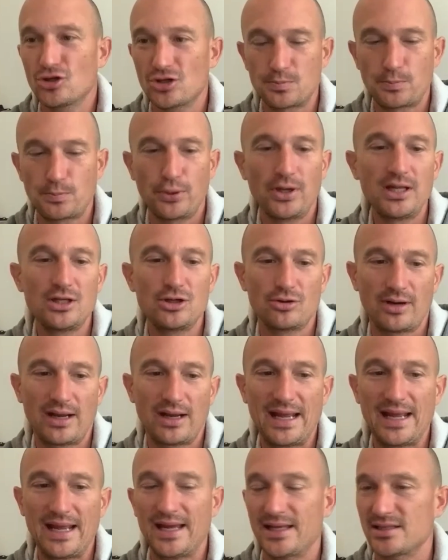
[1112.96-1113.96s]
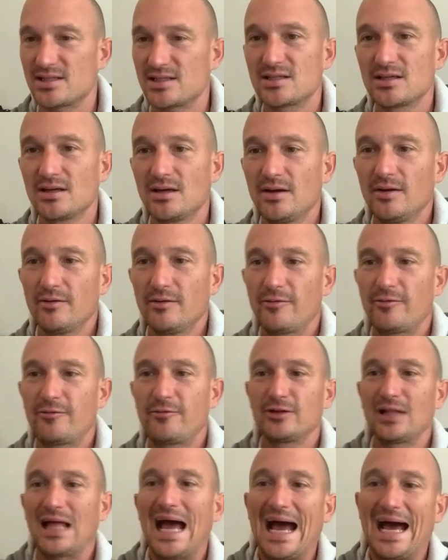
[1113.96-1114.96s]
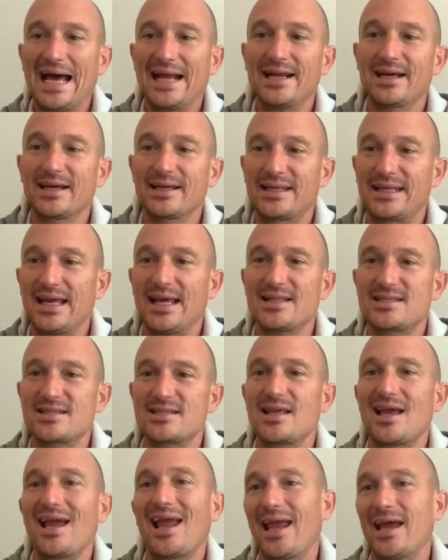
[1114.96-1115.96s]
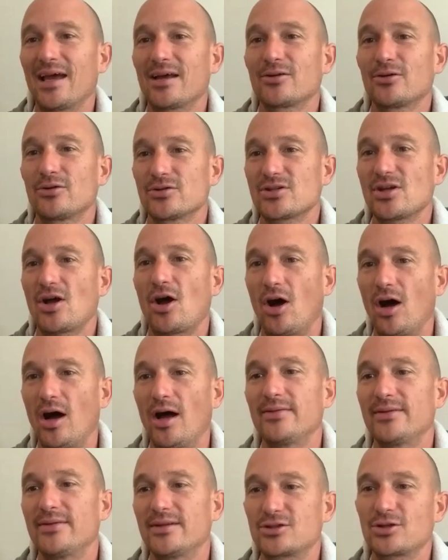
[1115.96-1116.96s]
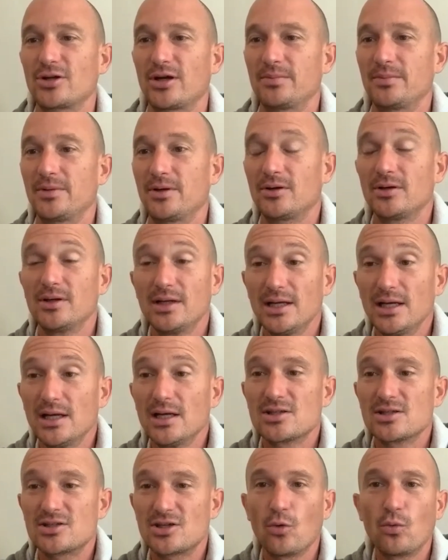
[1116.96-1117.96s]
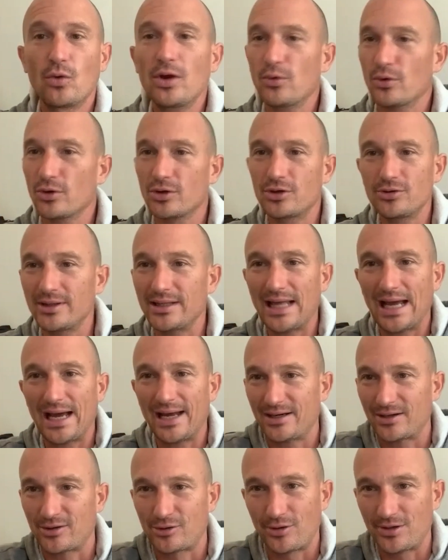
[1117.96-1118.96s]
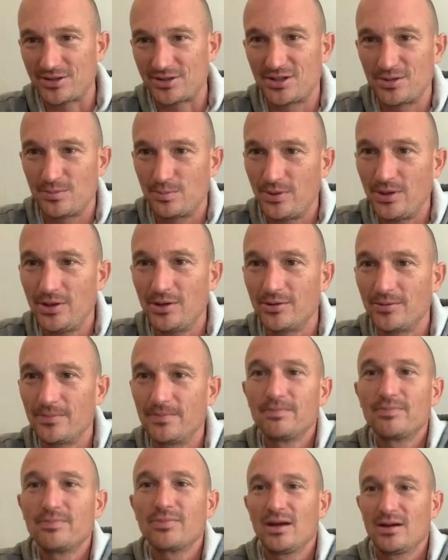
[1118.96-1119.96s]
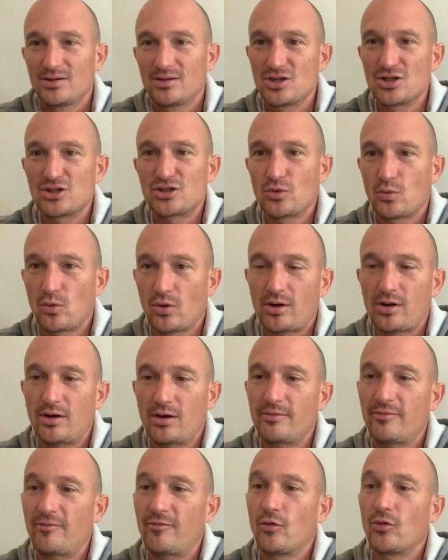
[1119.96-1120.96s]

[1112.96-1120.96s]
just putting your hands flat against the handles on the treadmill. So we were doing that in Crested Butte just to work on.